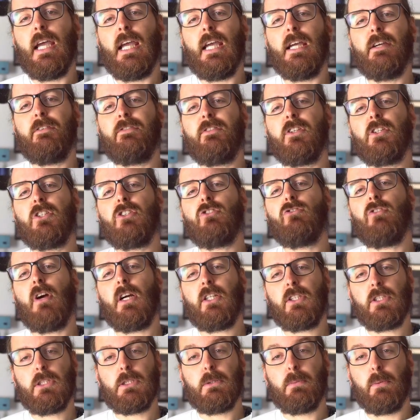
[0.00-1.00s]
If the
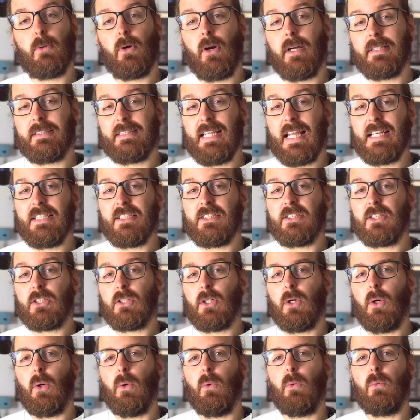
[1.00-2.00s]
structures were
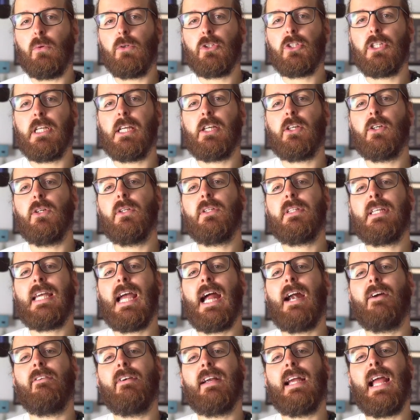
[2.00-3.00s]
identical, she could
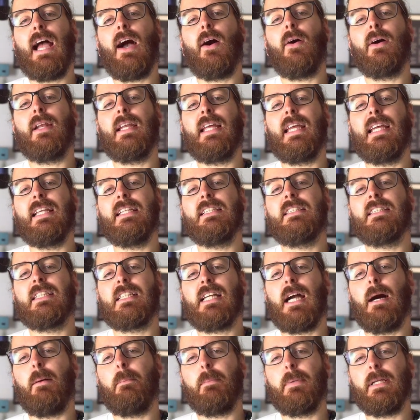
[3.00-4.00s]
carry out an
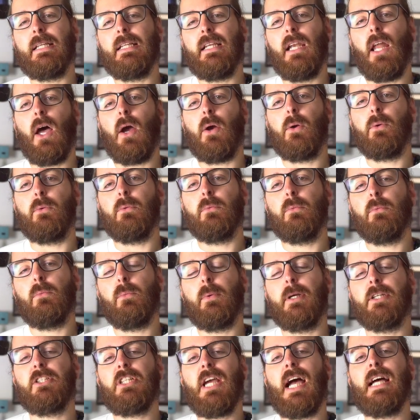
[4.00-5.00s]
intercompany loan,
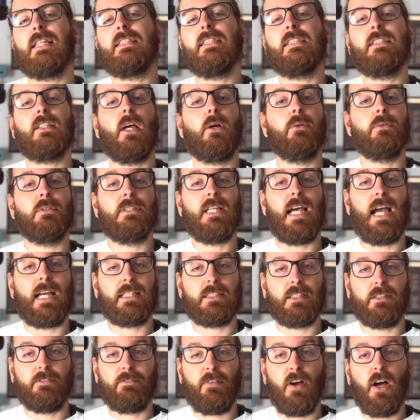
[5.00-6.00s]
which has its own
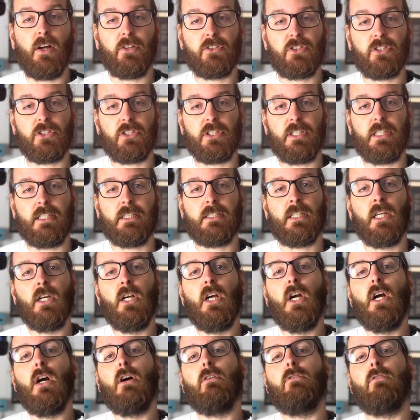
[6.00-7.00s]
tax advantages,
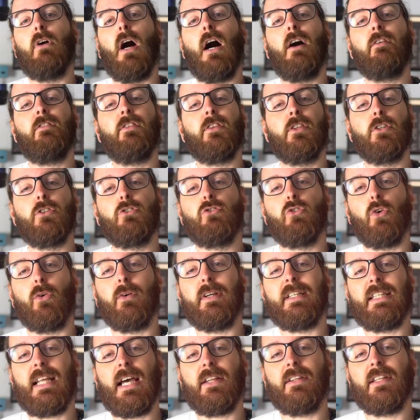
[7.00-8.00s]
rather than
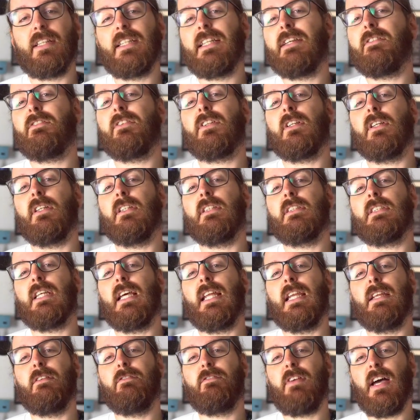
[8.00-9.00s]
drawing down the dividends
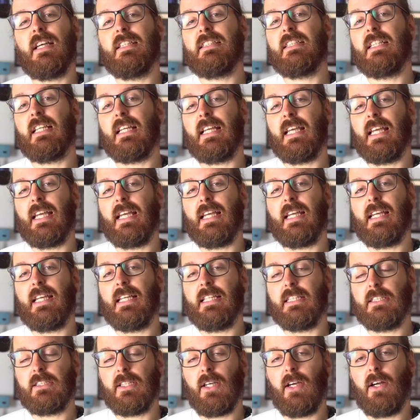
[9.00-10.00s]
and investing it
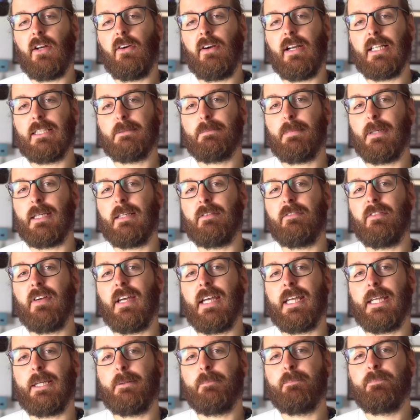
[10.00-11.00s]
into her
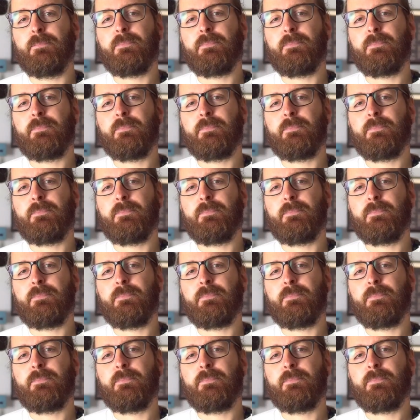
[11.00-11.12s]
SPV.